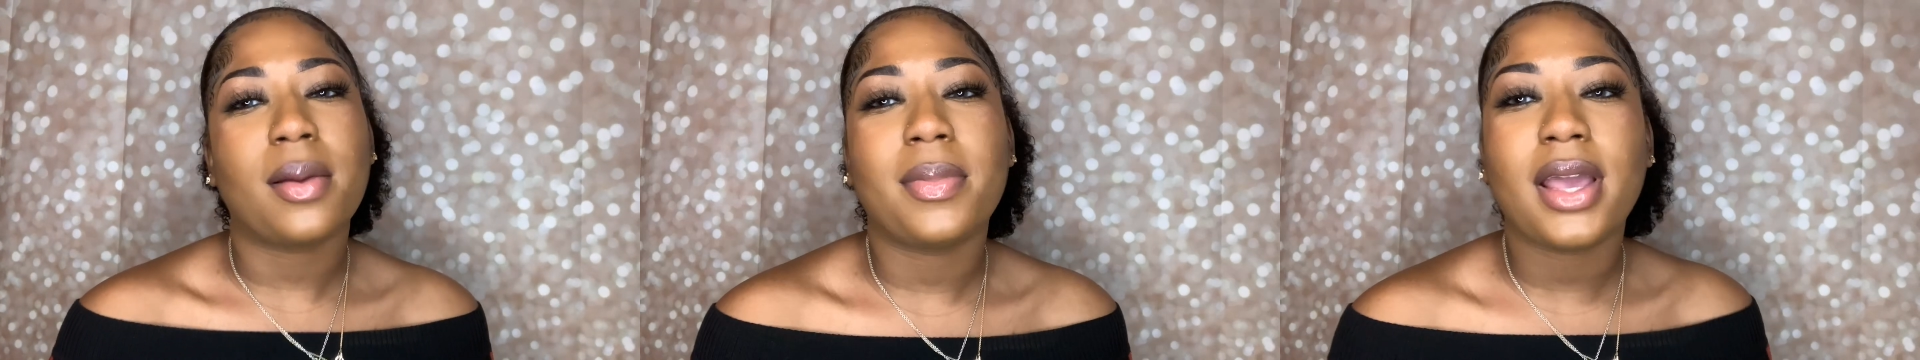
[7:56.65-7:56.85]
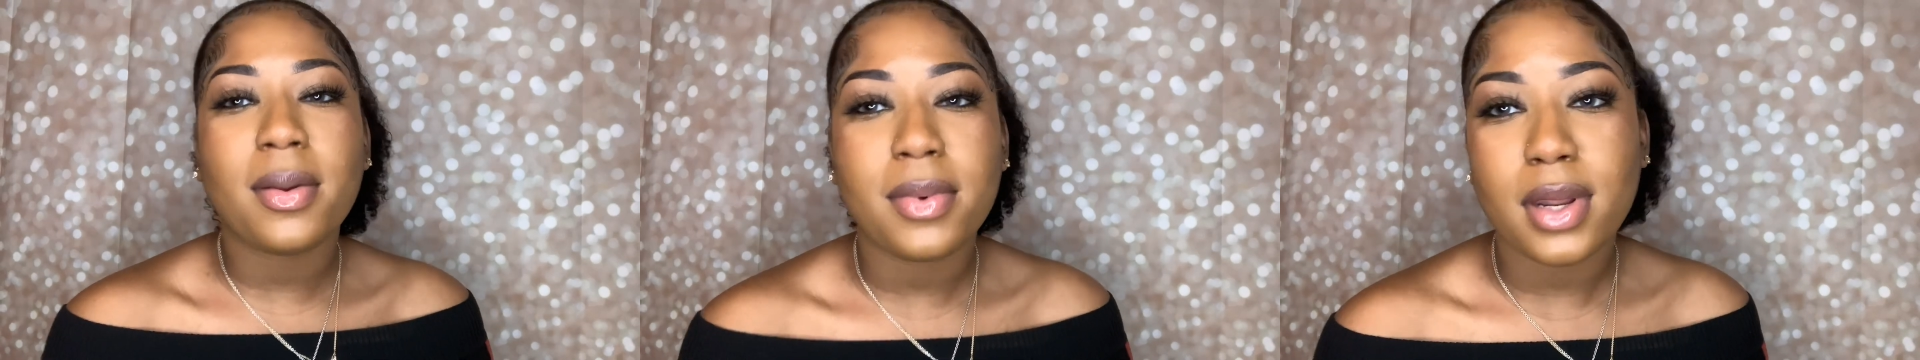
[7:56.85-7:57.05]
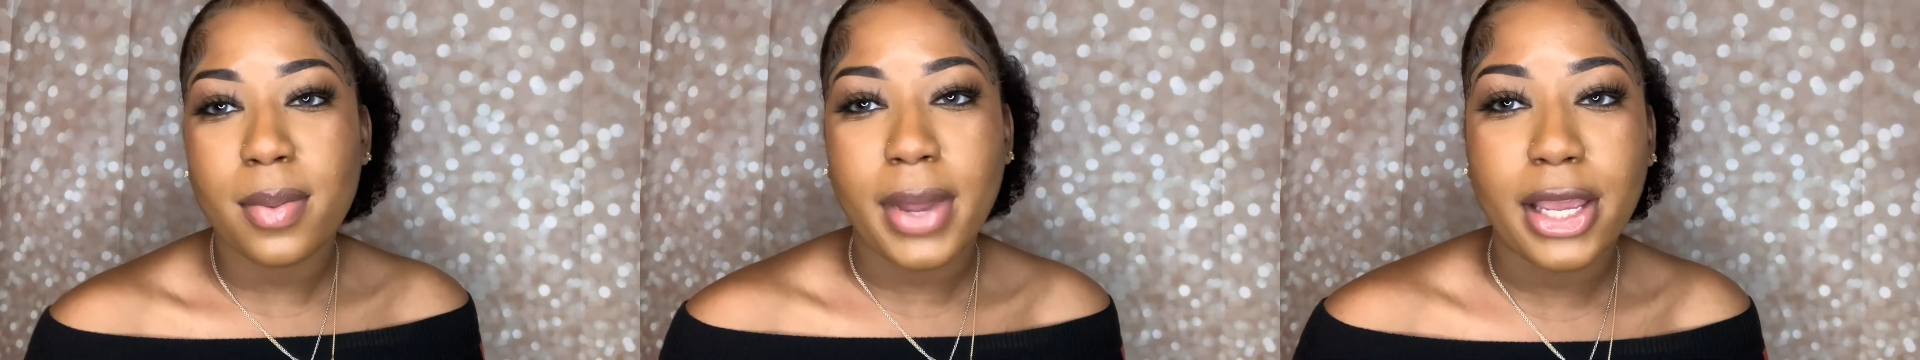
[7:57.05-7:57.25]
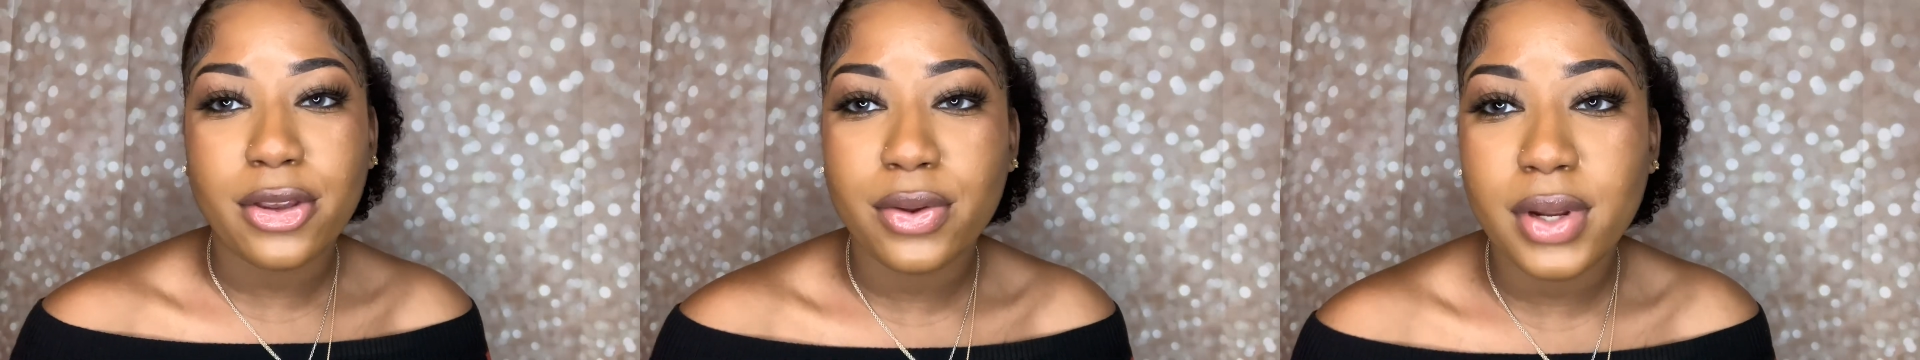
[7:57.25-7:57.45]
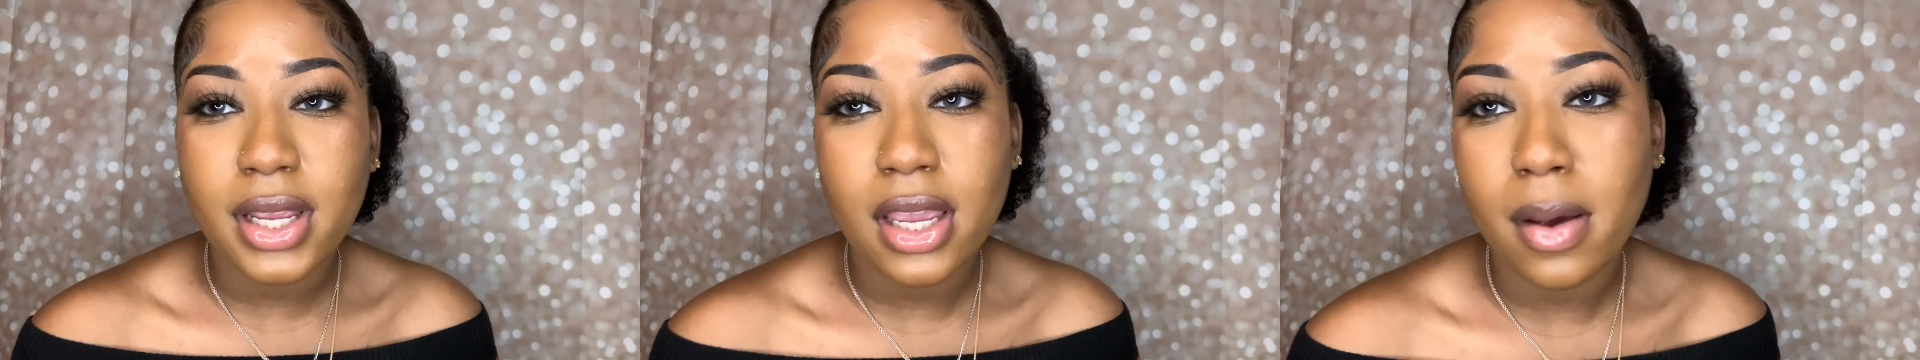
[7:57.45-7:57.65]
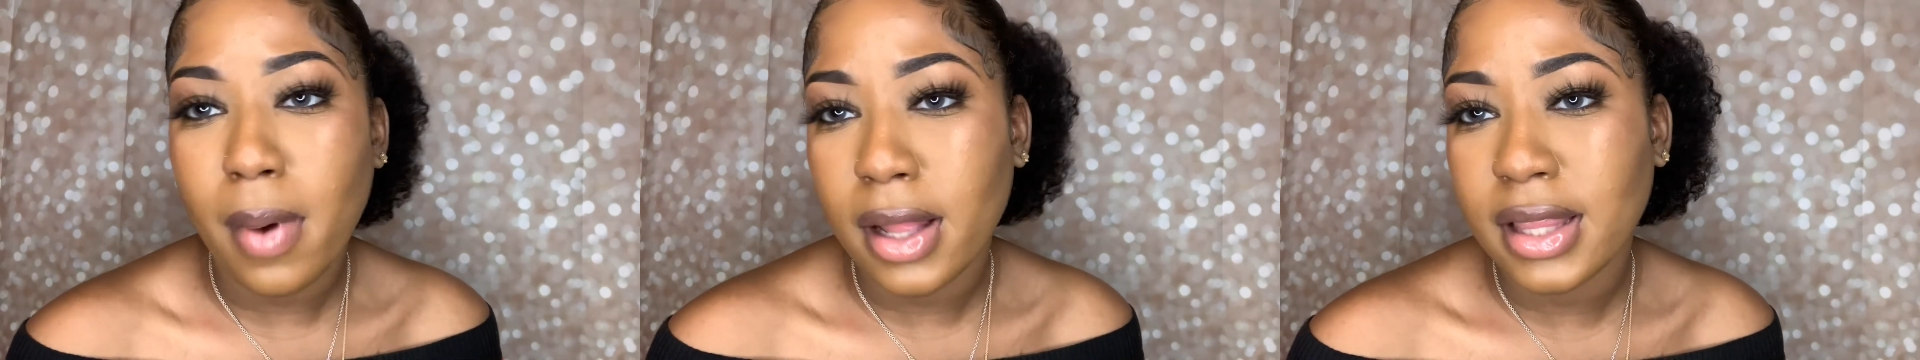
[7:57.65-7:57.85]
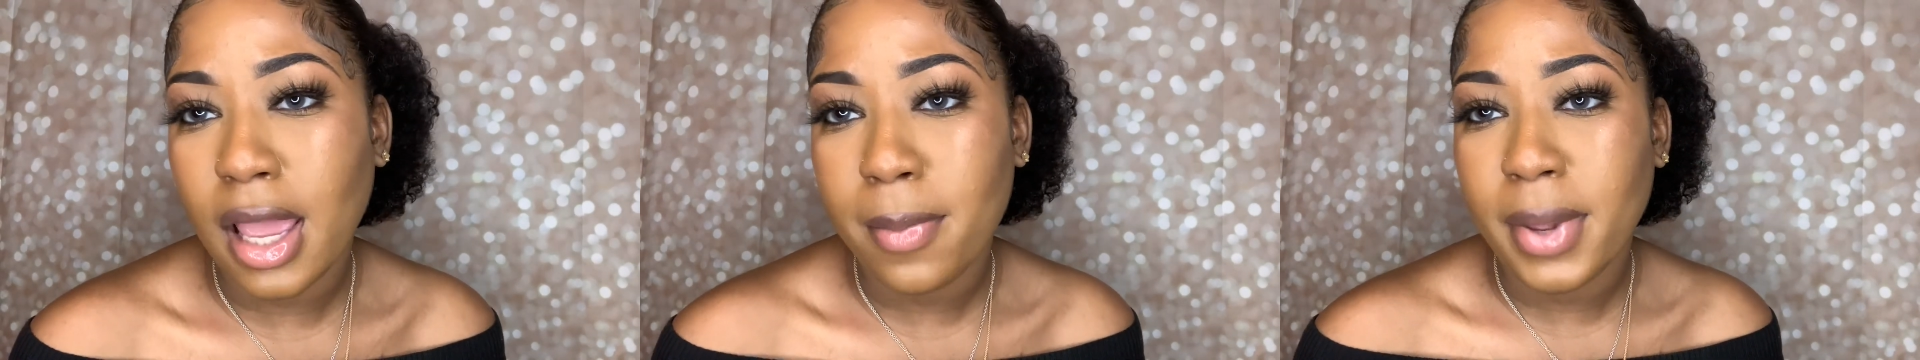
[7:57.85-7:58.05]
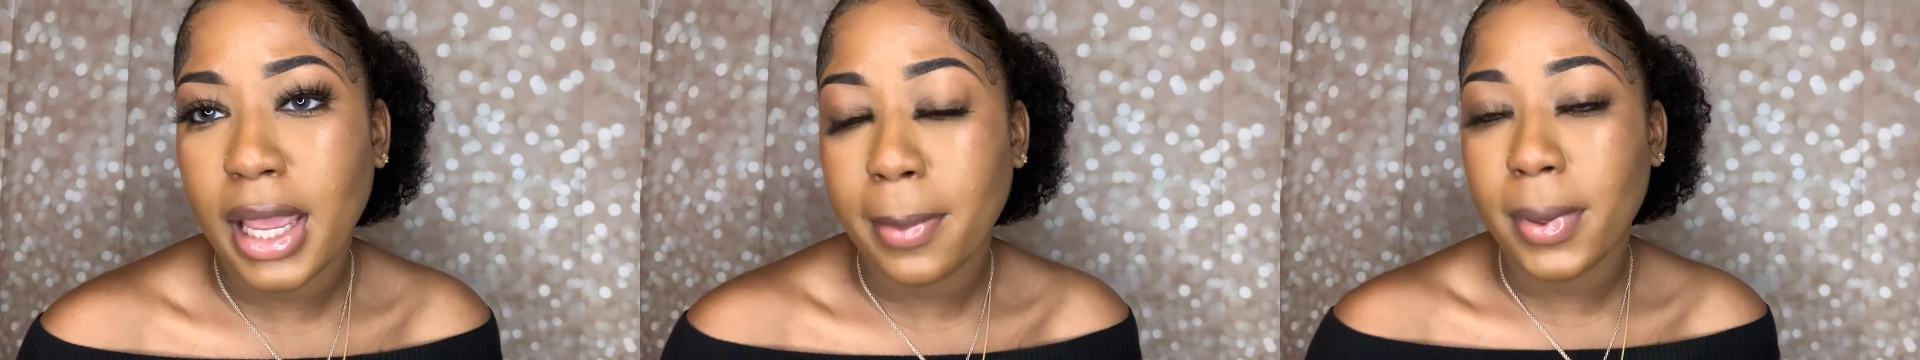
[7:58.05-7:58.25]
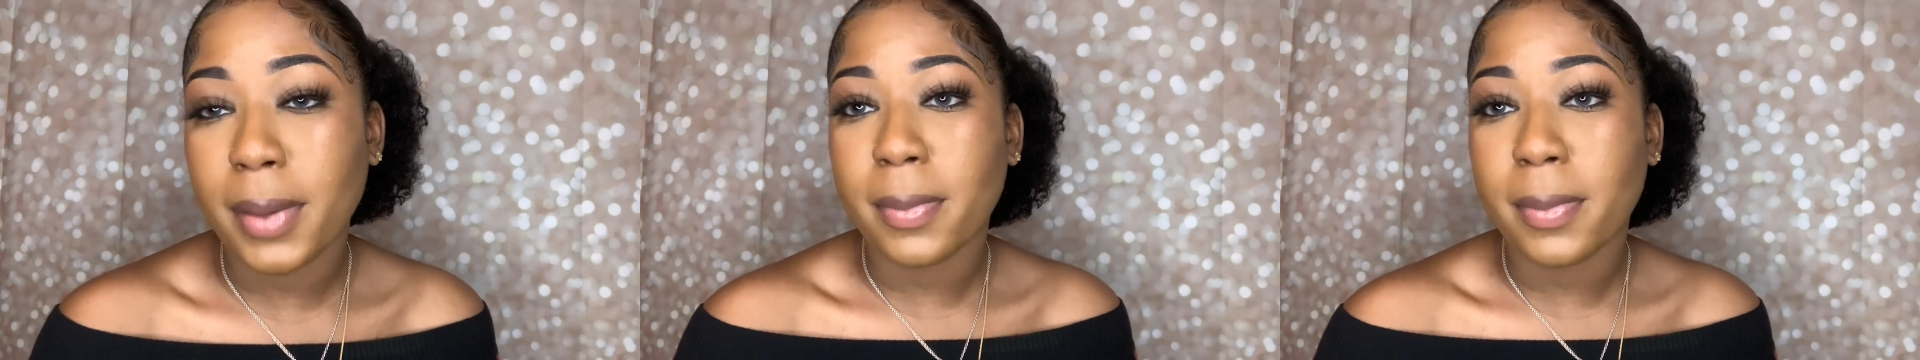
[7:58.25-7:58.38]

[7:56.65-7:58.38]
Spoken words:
baby in the back. You didn't care about that baby.